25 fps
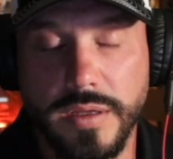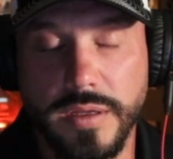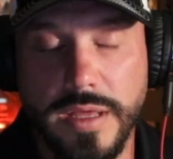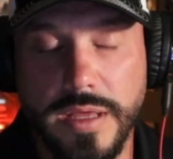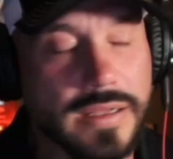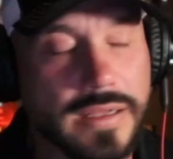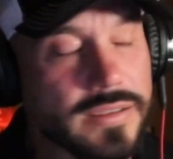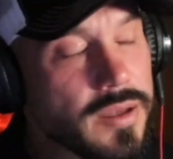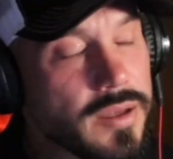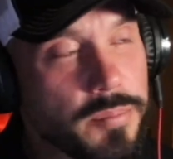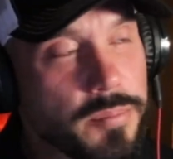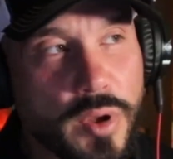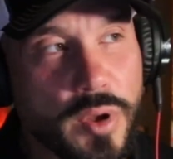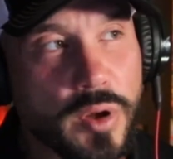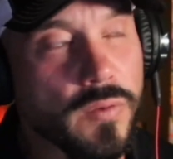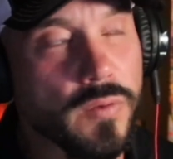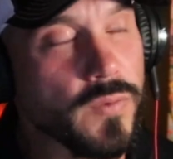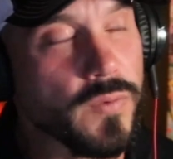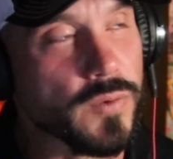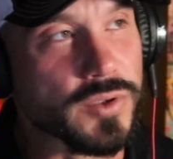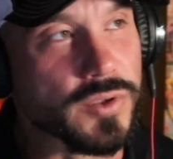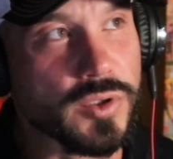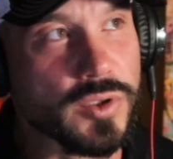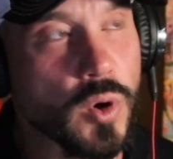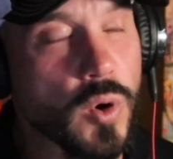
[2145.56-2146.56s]
Yeah, that's a
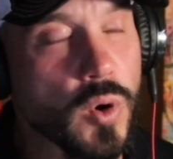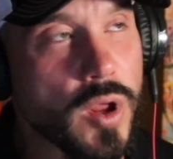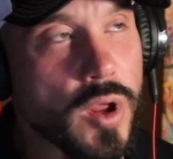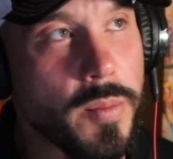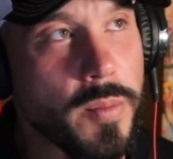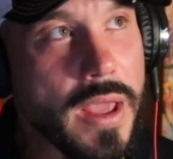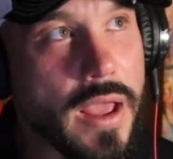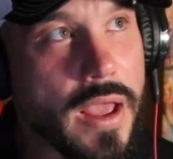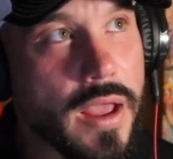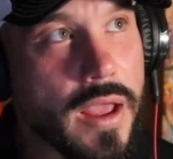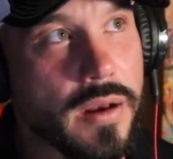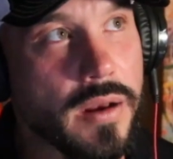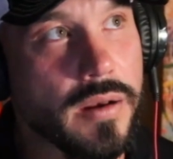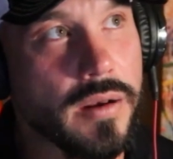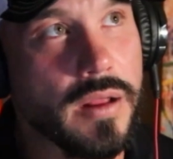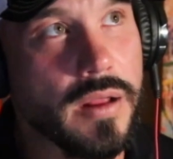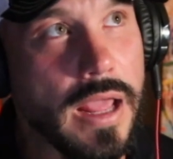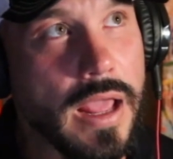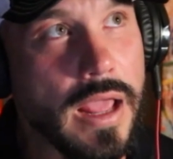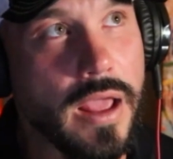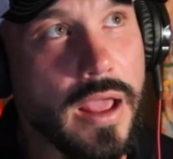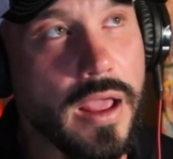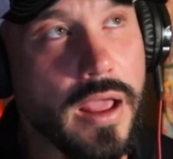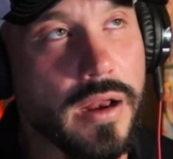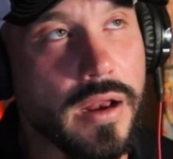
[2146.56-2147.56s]
beautiful story, man.
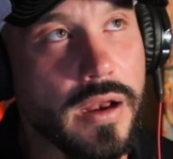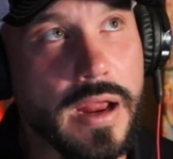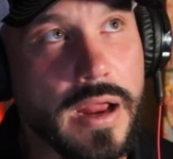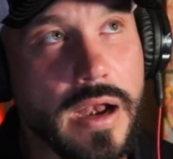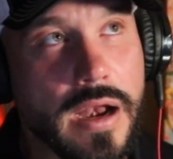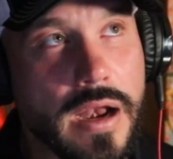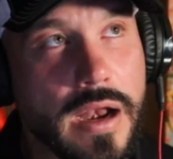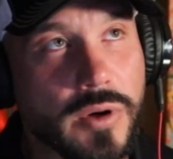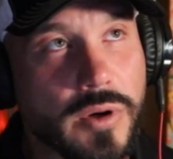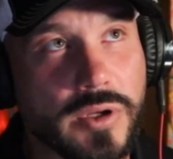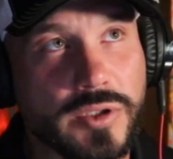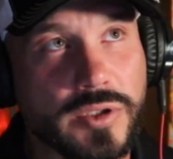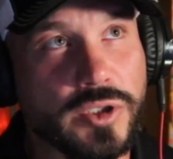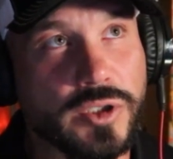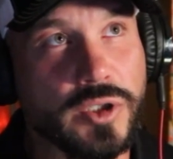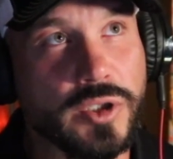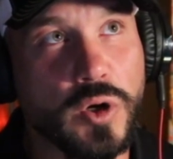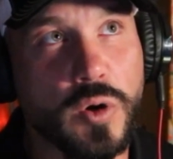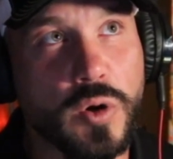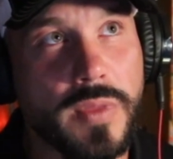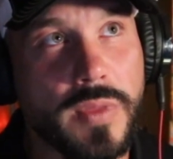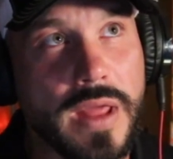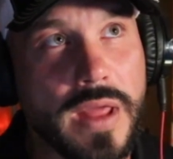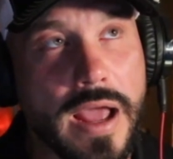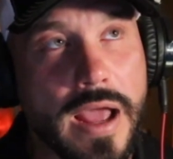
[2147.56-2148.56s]
And I would
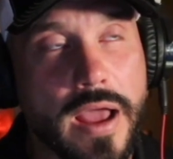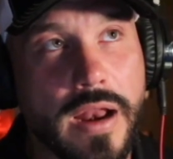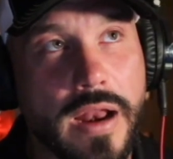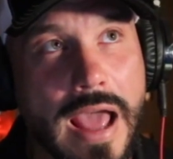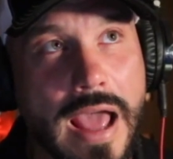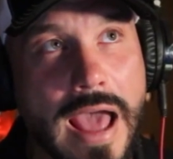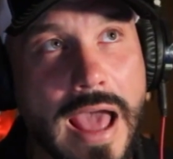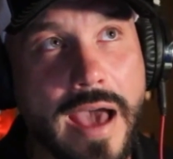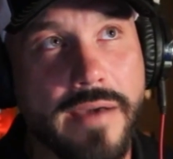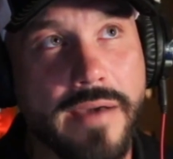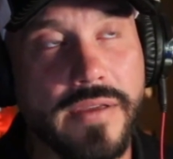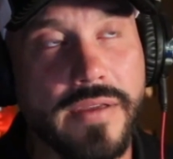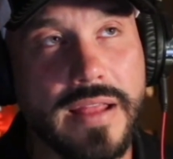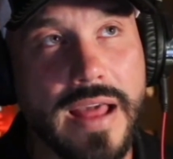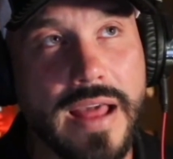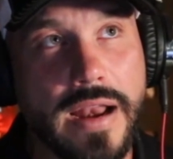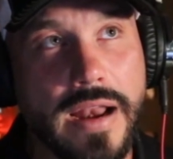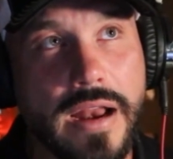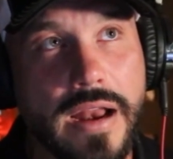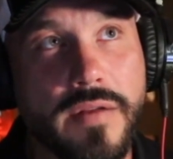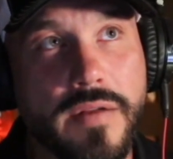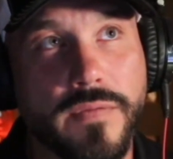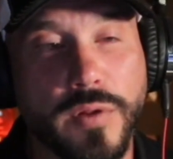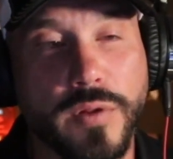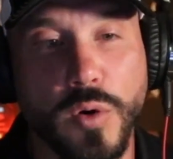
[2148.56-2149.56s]
assume that having
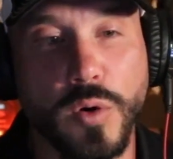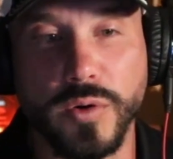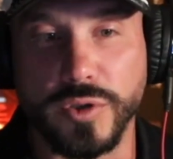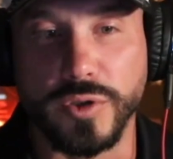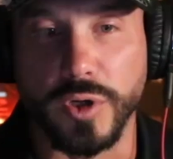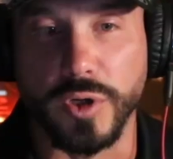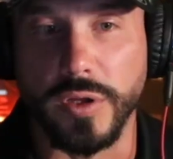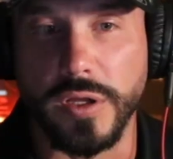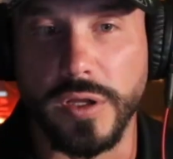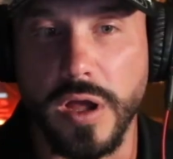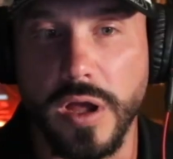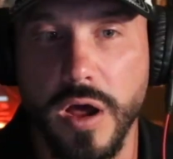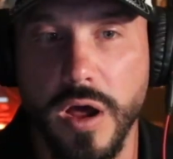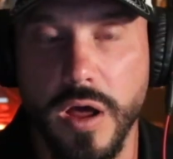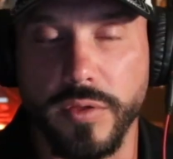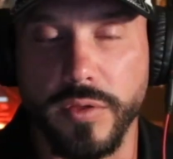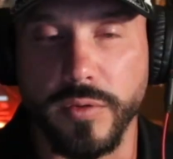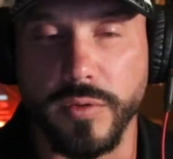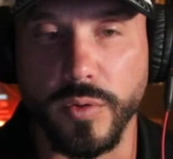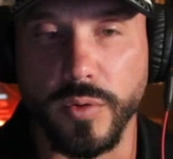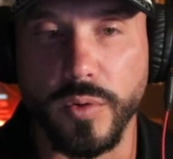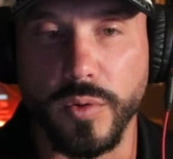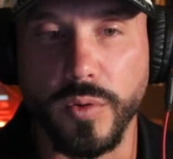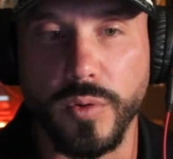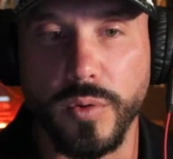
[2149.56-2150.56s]
that influence early on
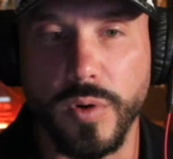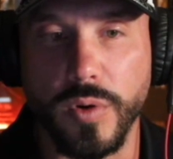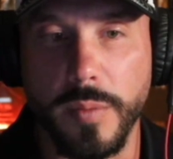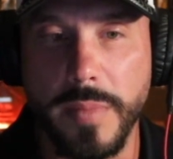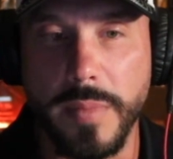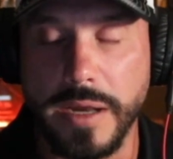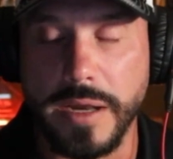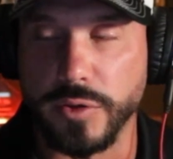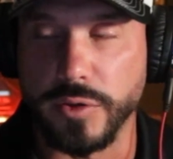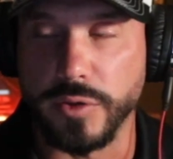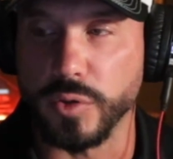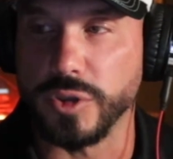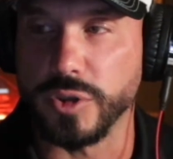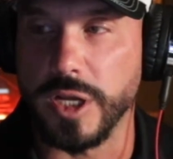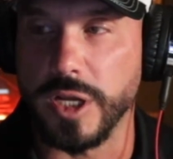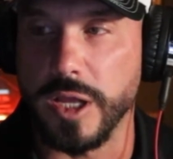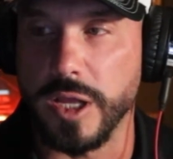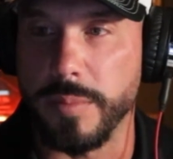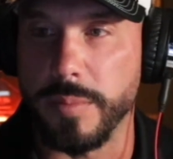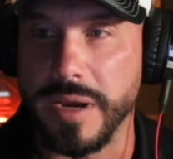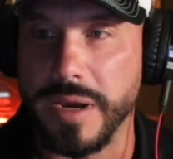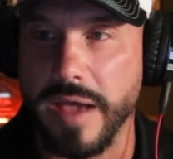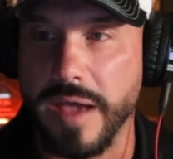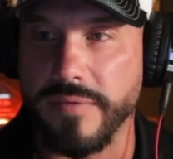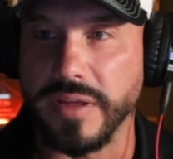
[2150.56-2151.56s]
through a
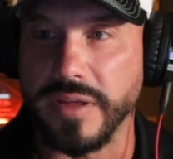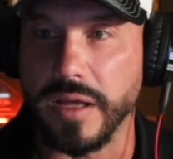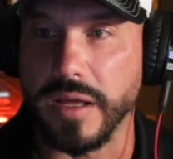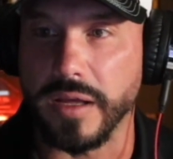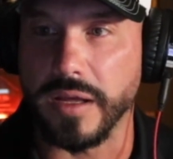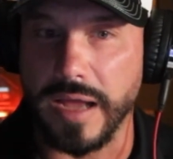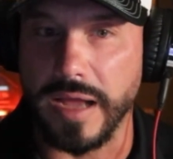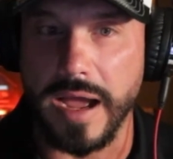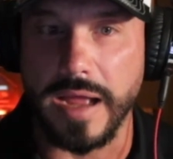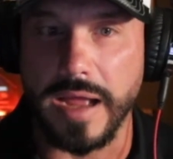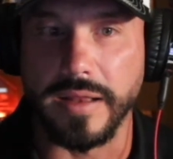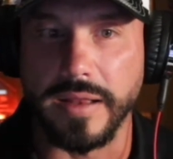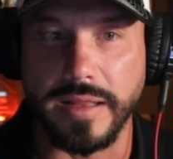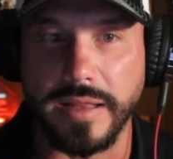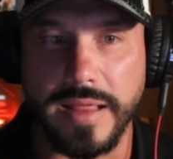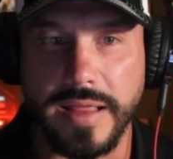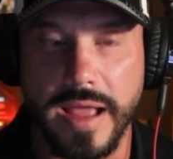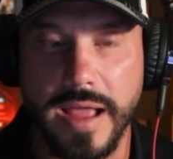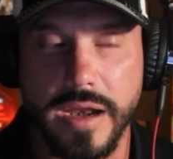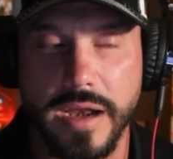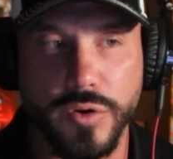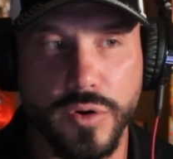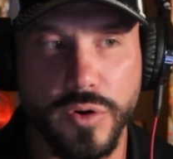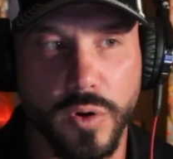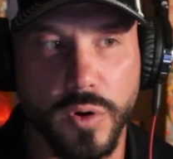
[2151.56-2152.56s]
mentorship and having a guide like
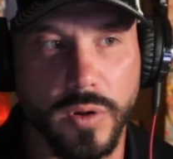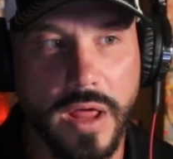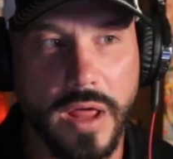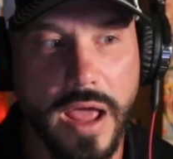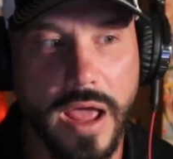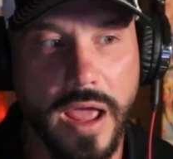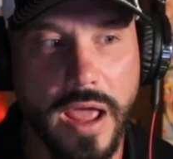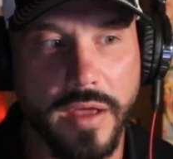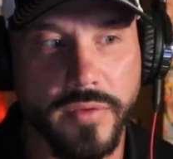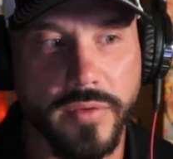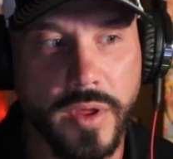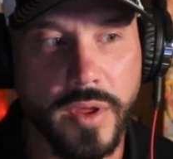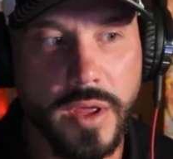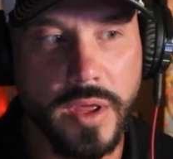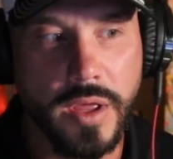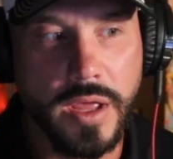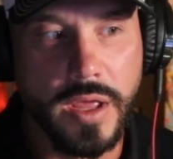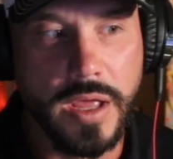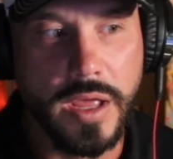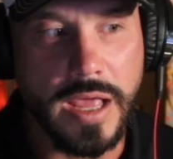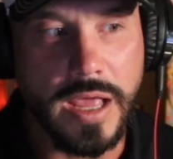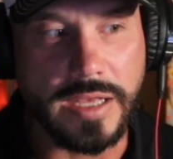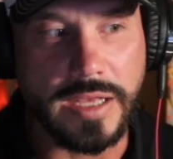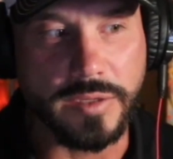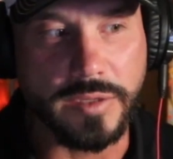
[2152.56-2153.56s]
that in your life
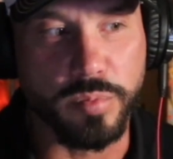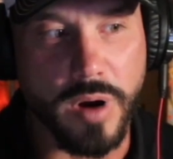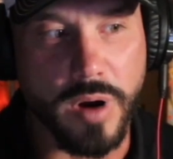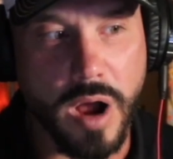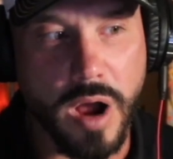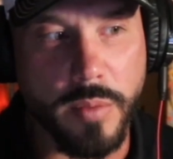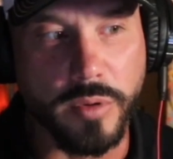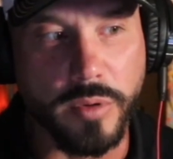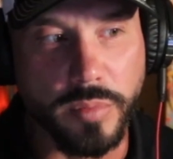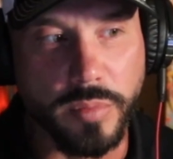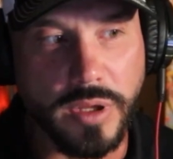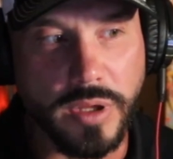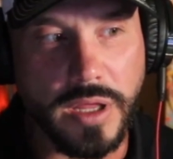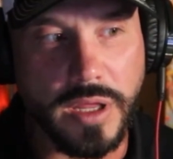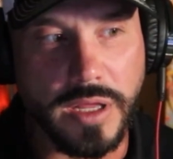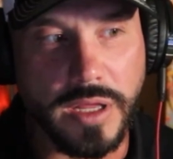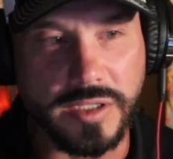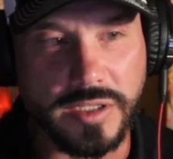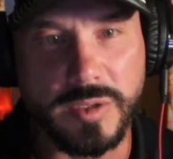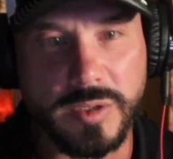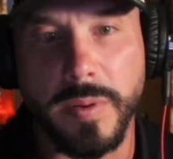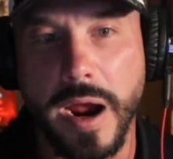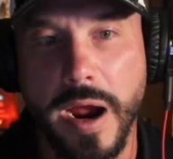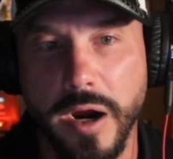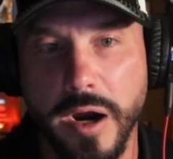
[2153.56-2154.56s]
has probably
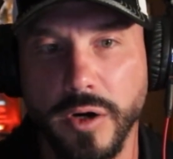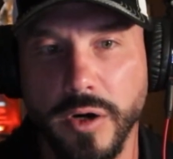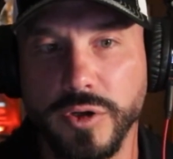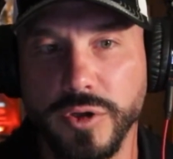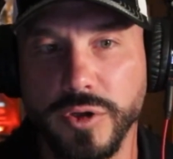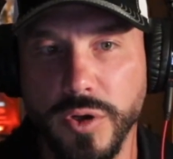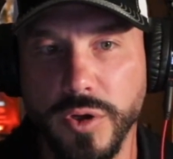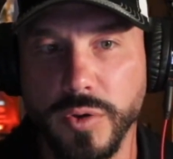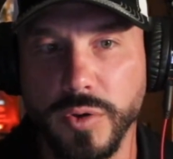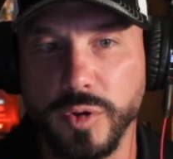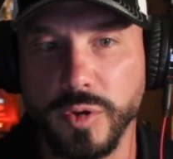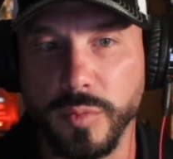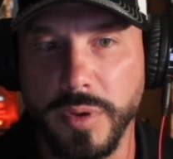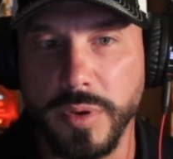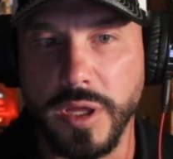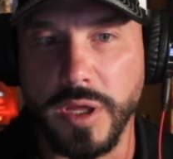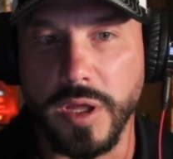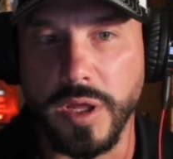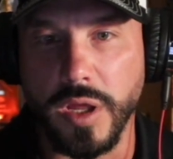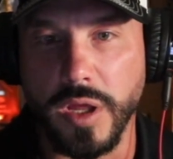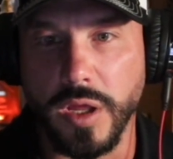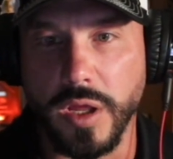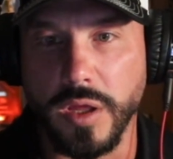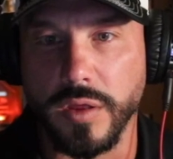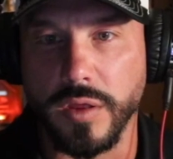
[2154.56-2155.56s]
inspired you to
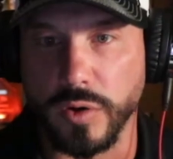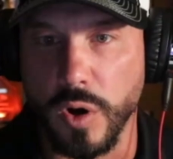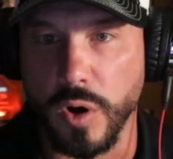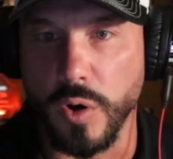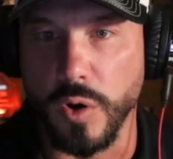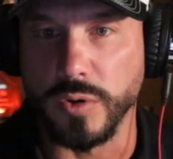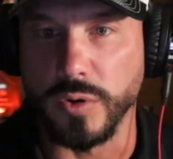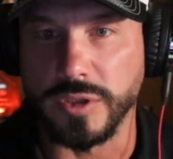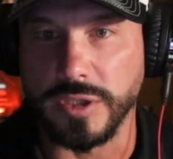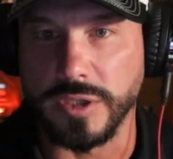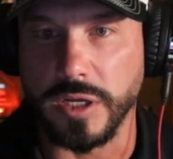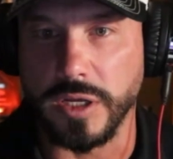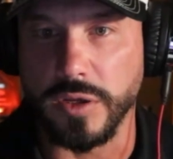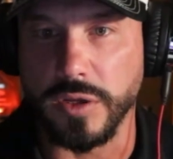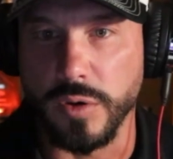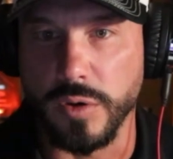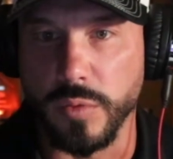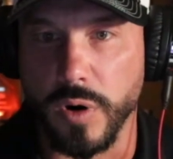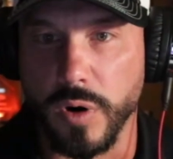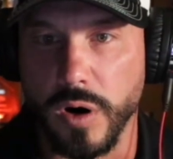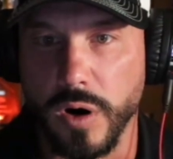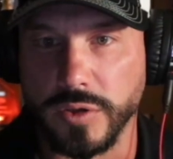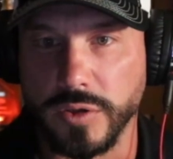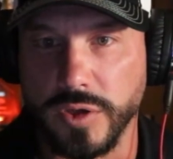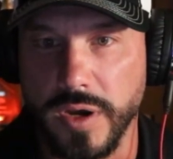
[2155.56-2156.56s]
be the coach that
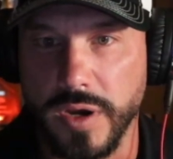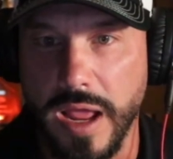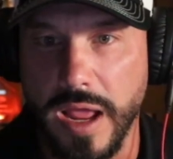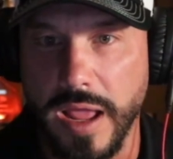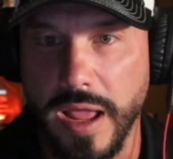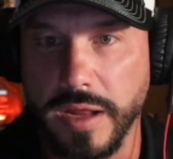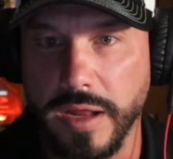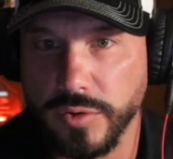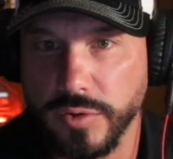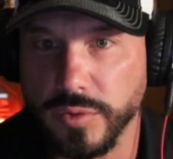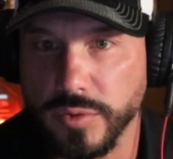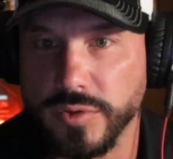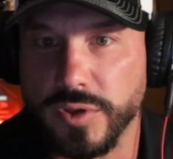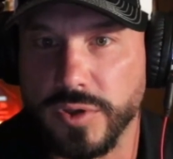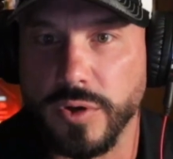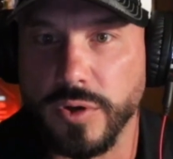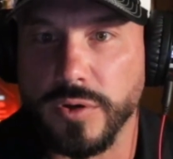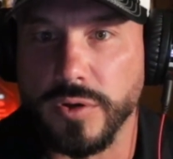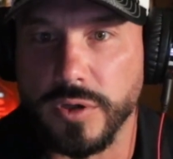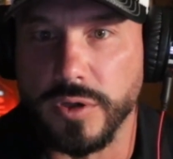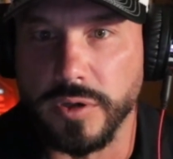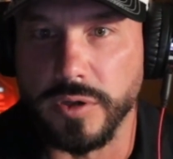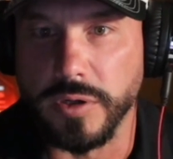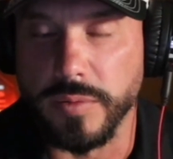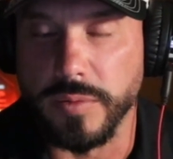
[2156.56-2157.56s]
you are today to a
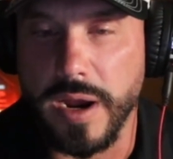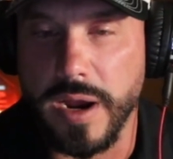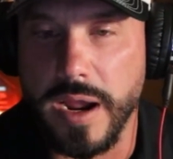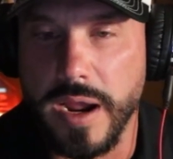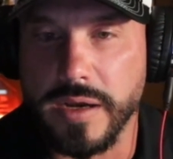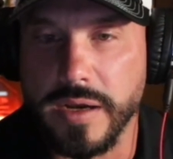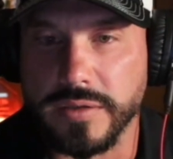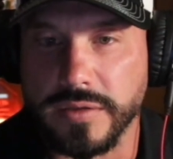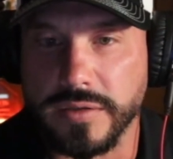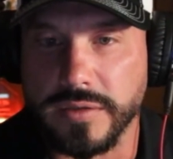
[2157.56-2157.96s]
certain degree, right?